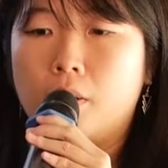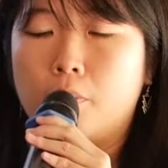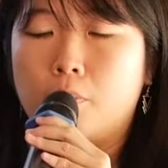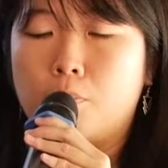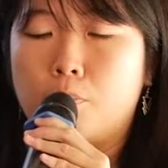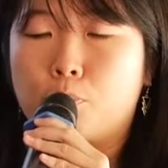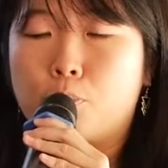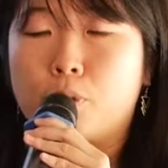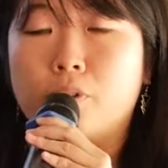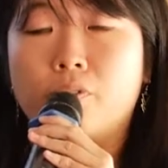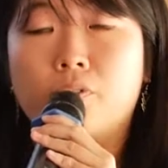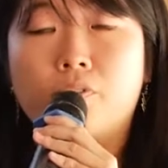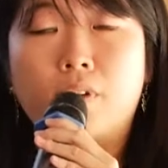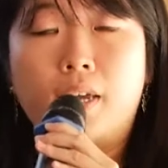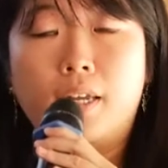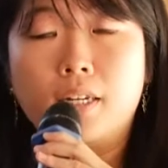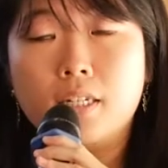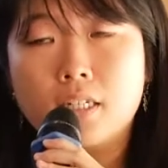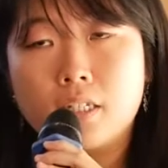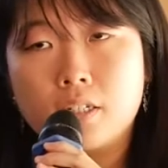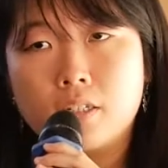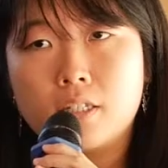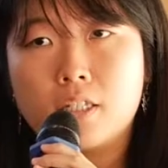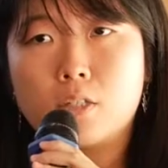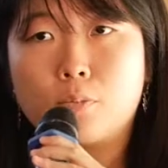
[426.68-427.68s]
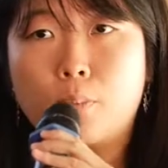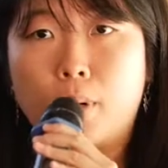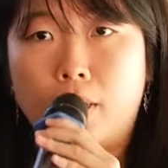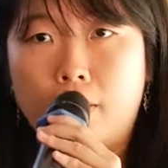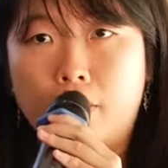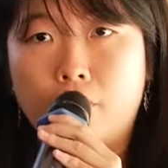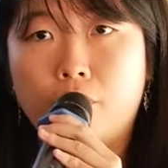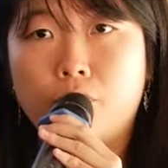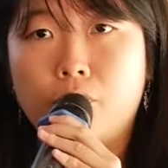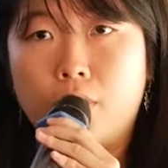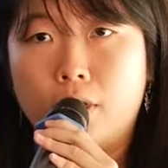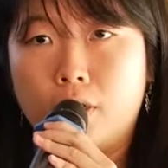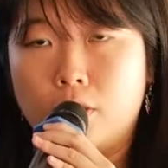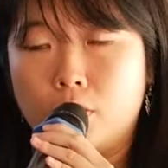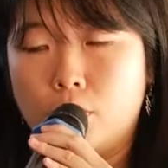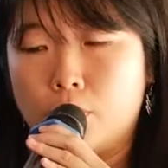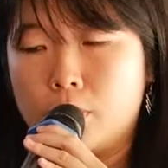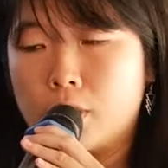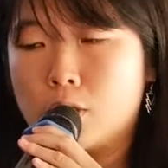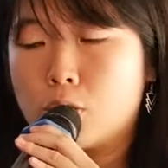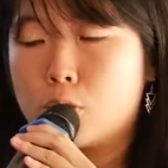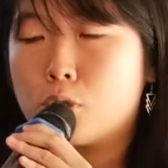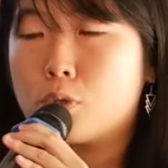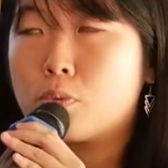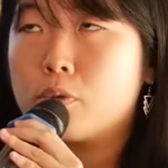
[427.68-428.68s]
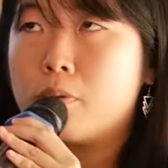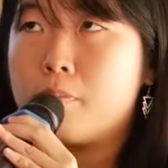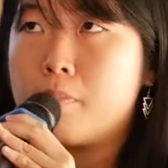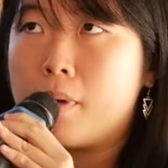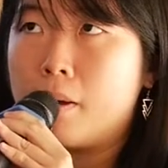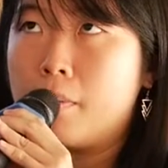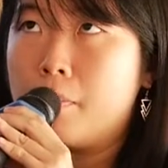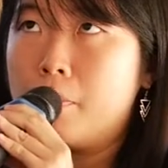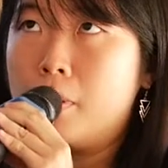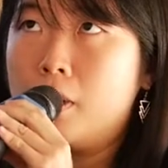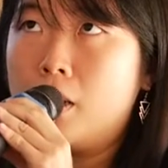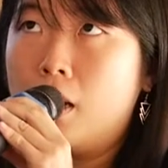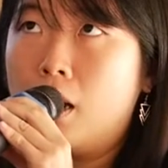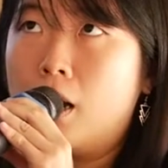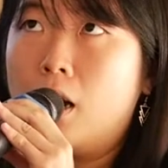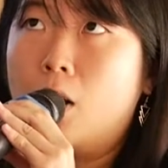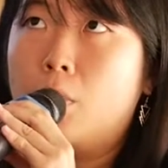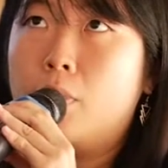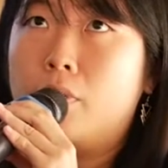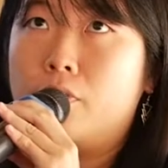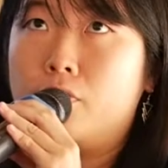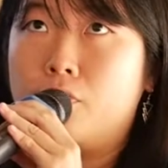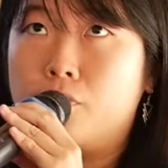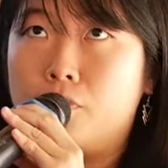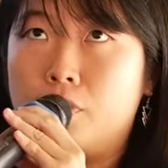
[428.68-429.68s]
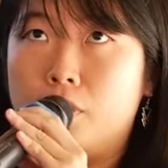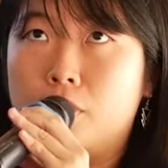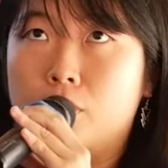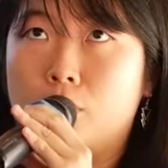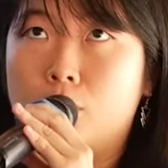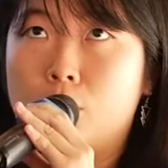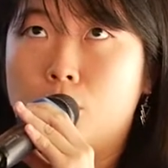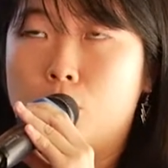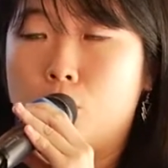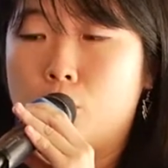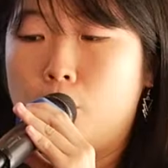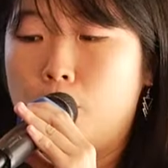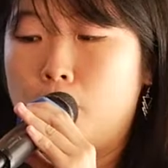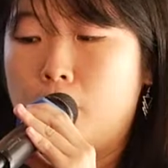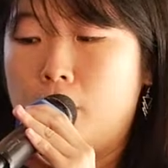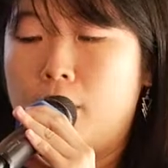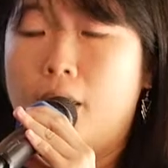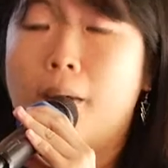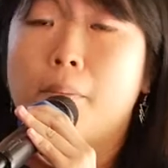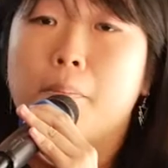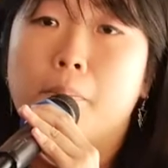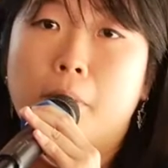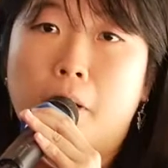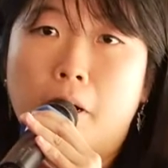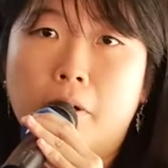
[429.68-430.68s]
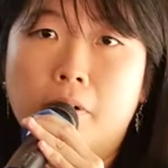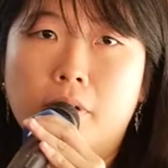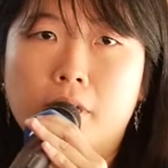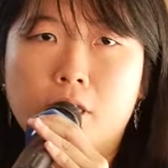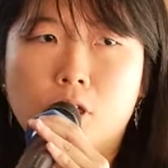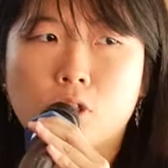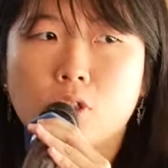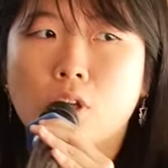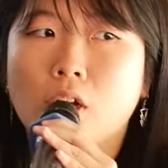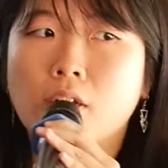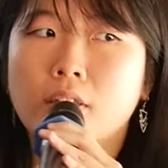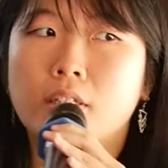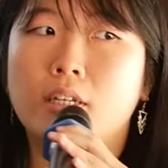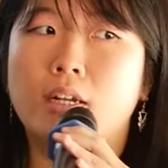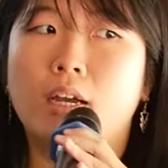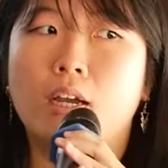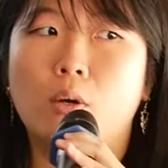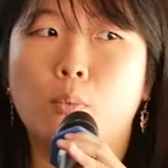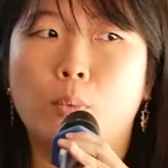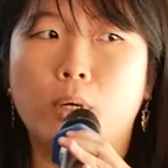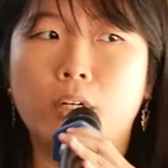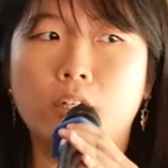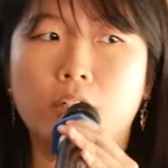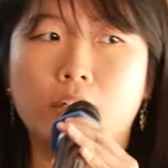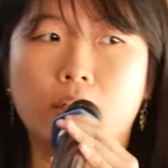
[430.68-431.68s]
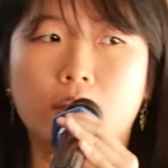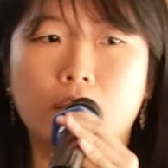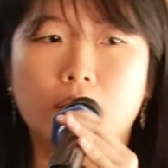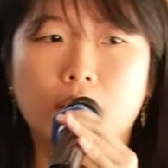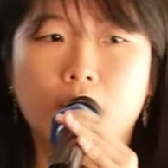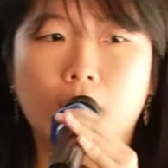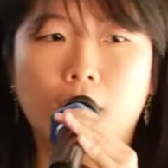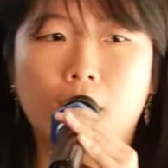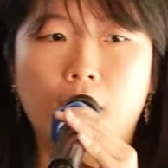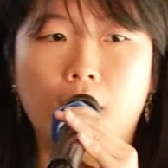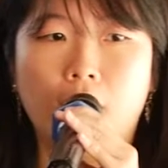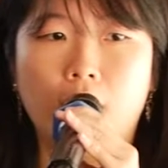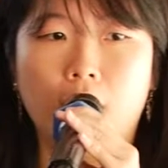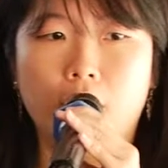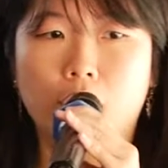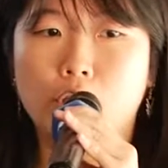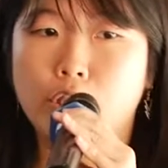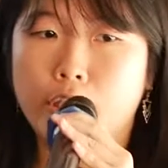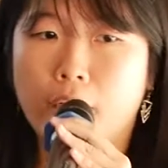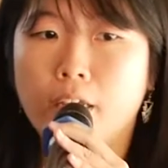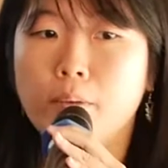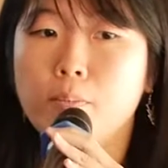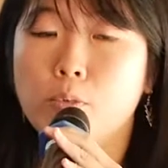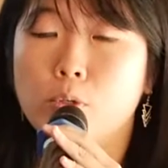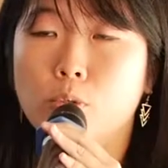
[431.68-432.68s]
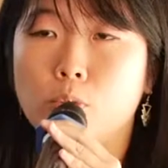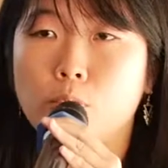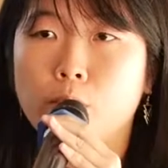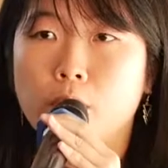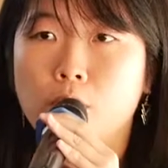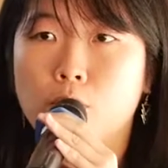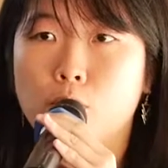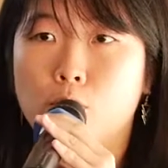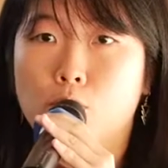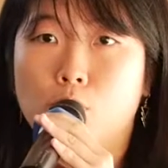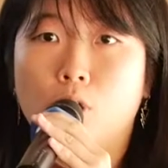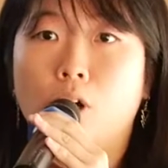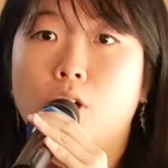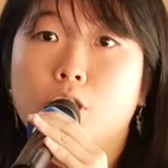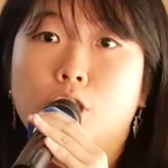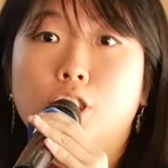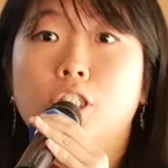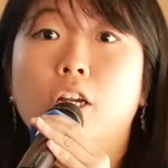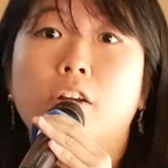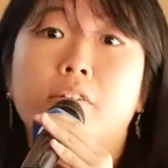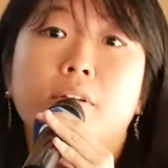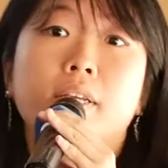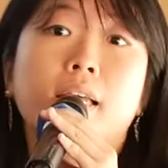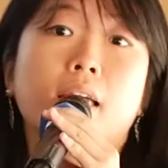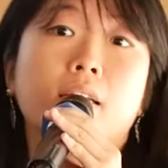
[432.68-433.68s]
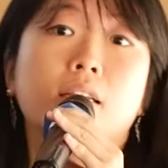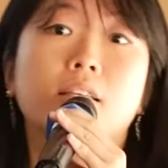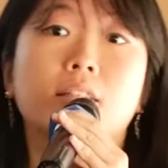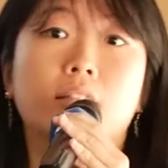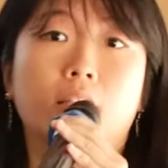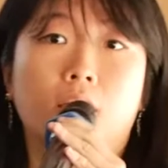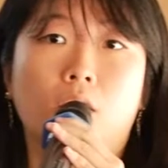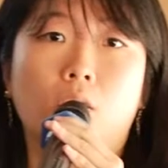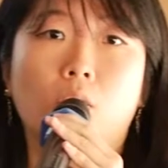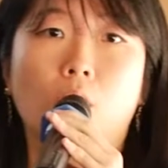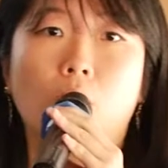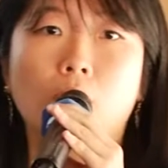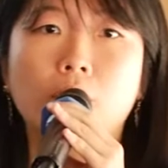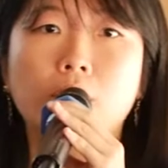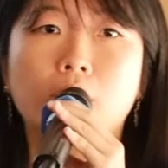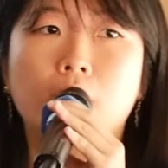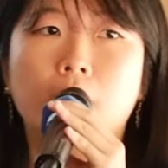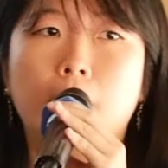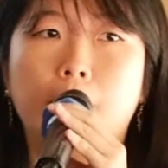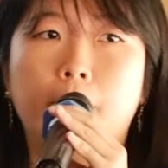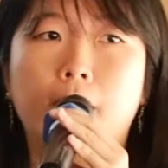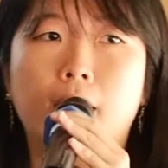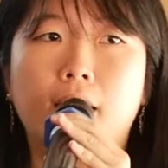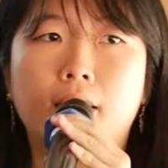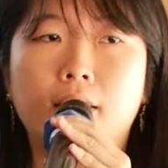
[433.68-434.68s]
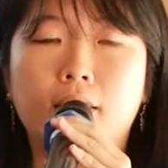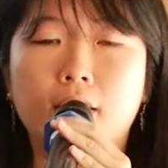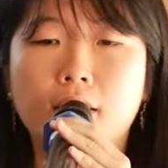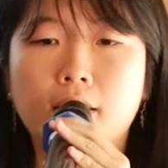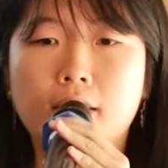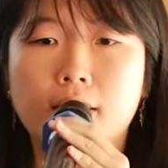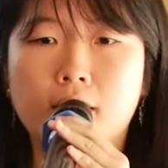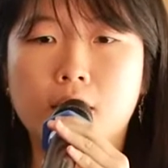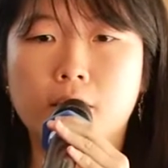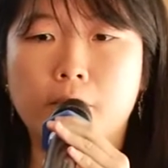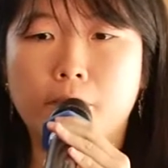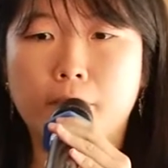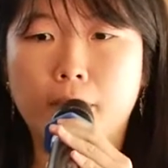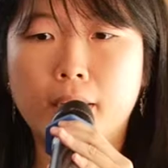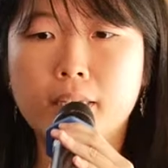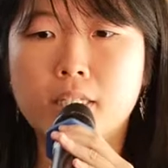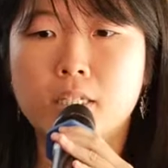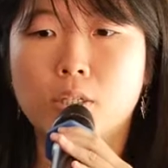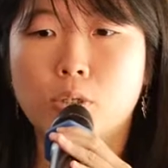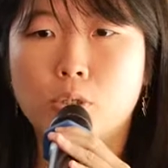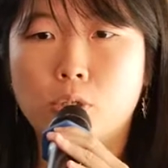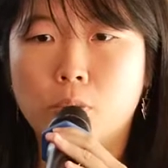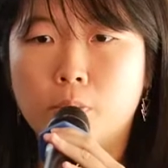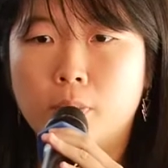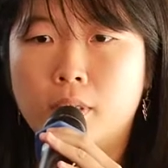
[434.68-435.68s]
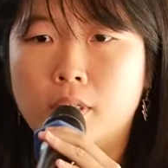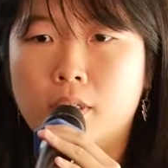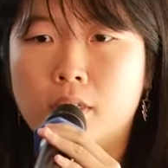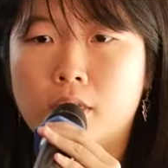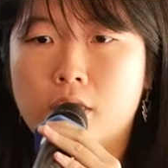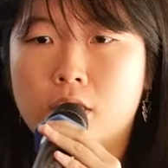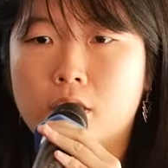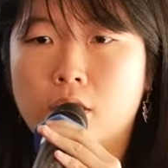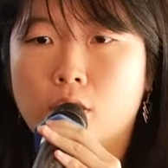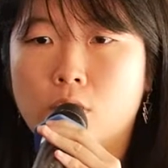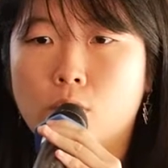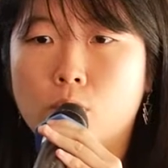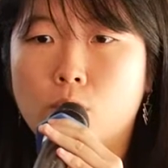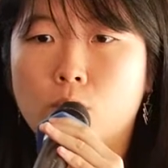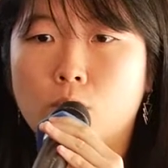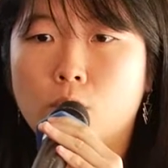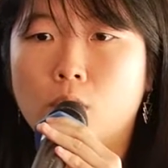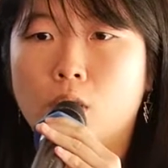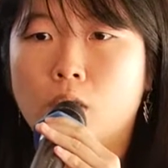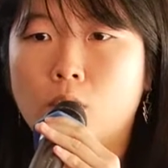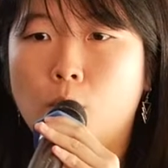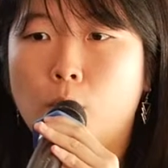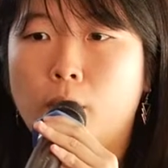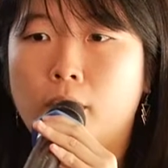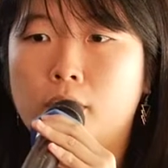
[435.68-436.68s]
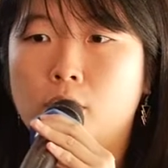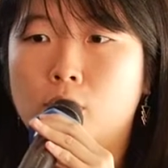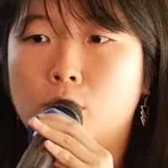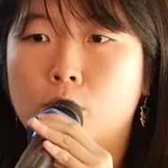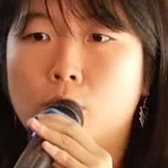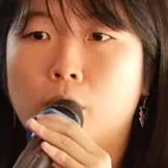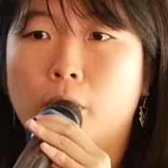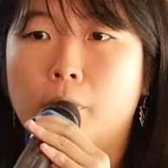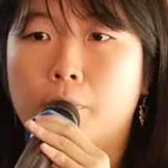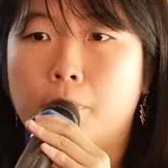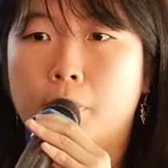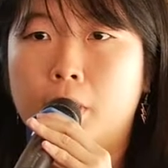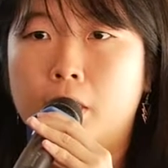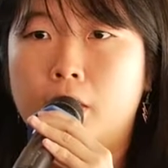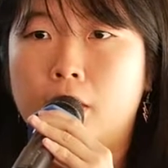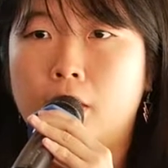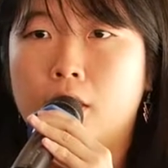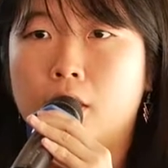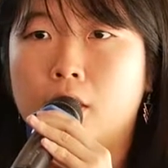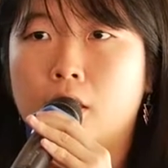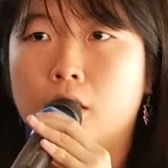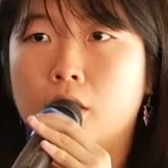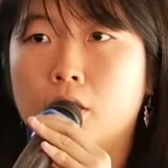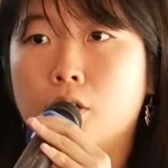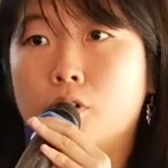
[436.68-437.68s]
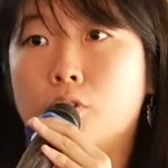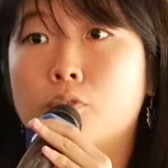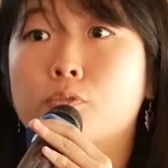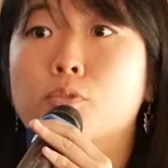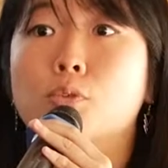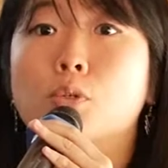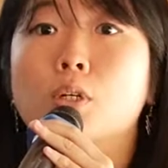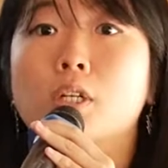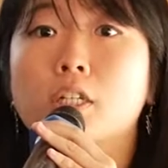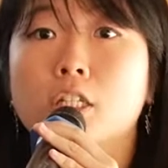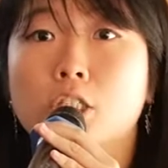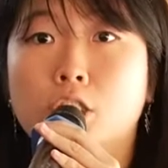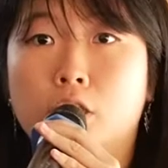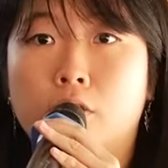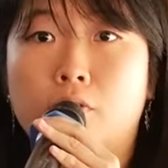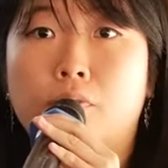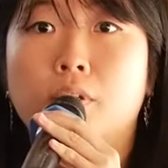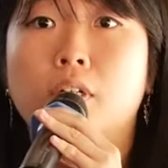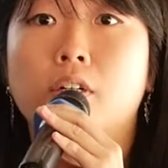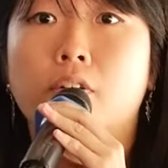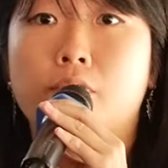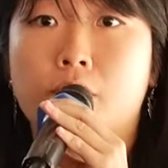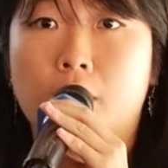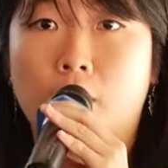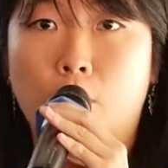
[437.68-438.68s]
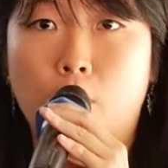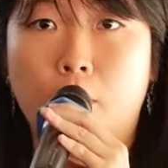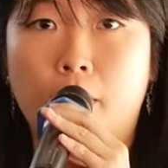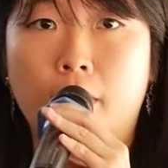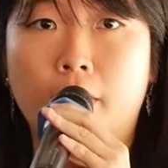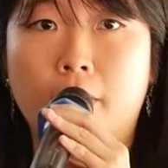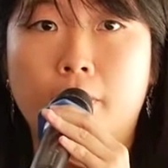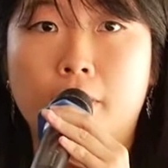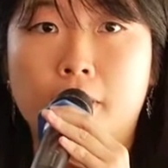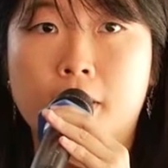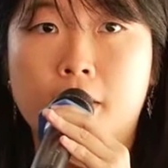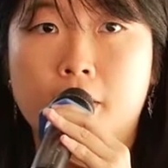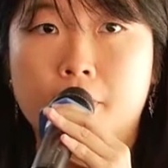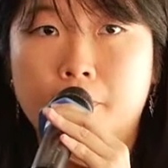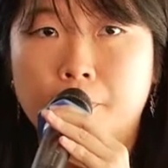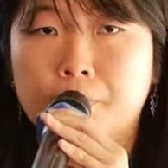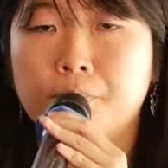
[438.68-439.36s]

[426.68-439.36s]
prevent spreading fake news is to remember how it feels to be embarrassed. Not that I want to shame you into not sharing anything at all, but I think it's a basic human instinct to not want to appear foolish in front of someone else.